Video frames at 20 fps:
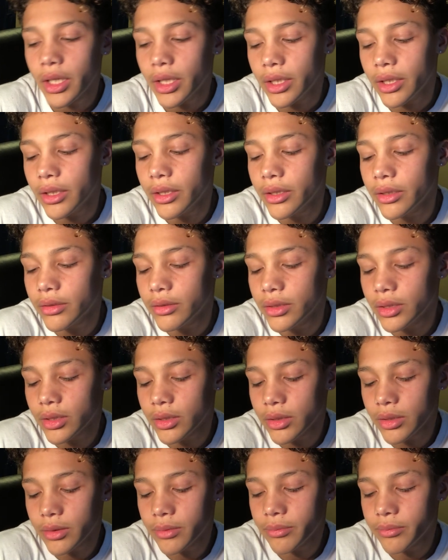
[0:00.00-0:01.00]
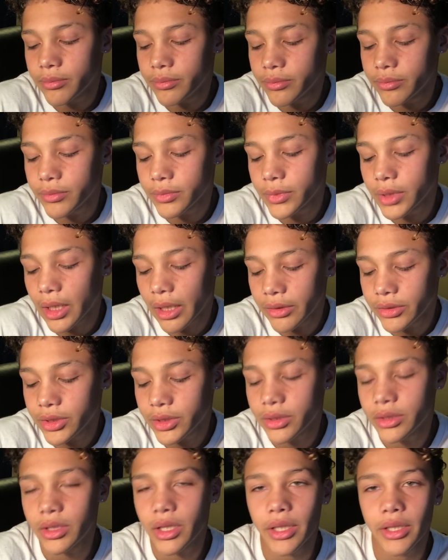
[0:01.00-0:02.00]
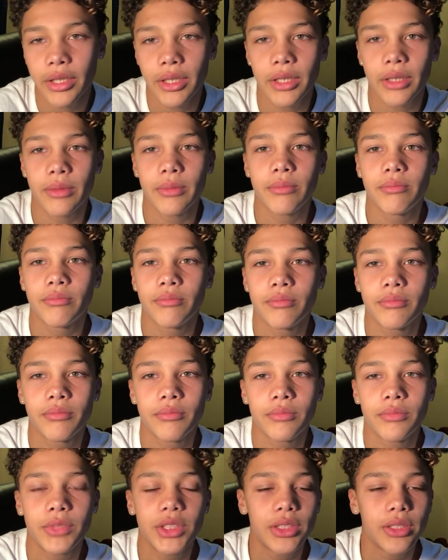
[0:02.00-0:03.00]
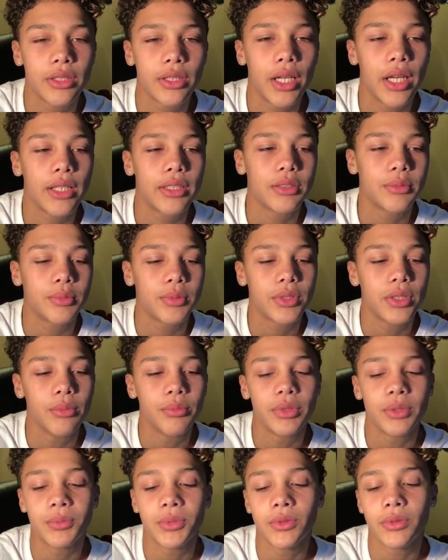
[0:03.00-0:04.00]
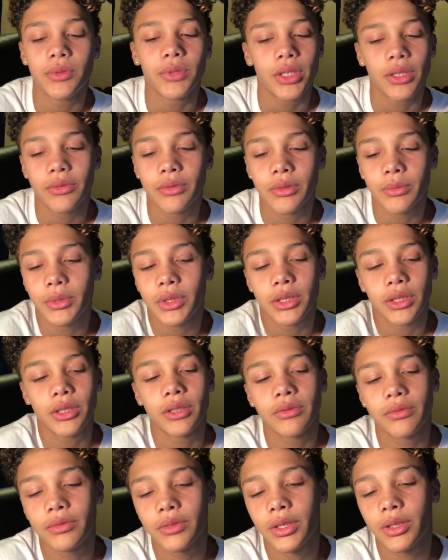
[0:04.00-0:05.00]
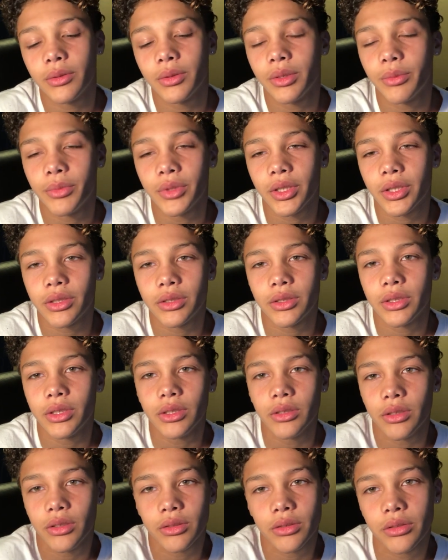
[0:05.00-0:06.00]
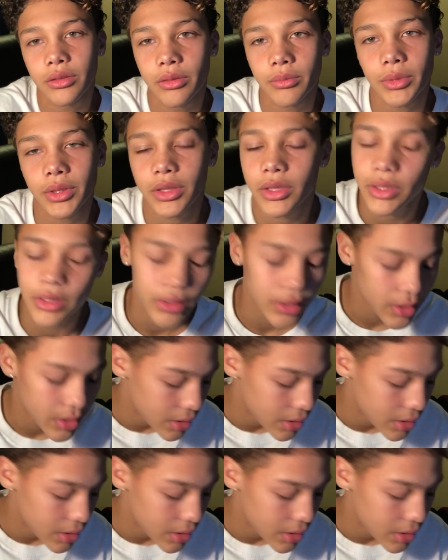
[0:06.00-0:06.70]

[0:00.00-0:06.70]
And I just, like, just ask some people, like, for money. If they give me, like, $10 or something like that.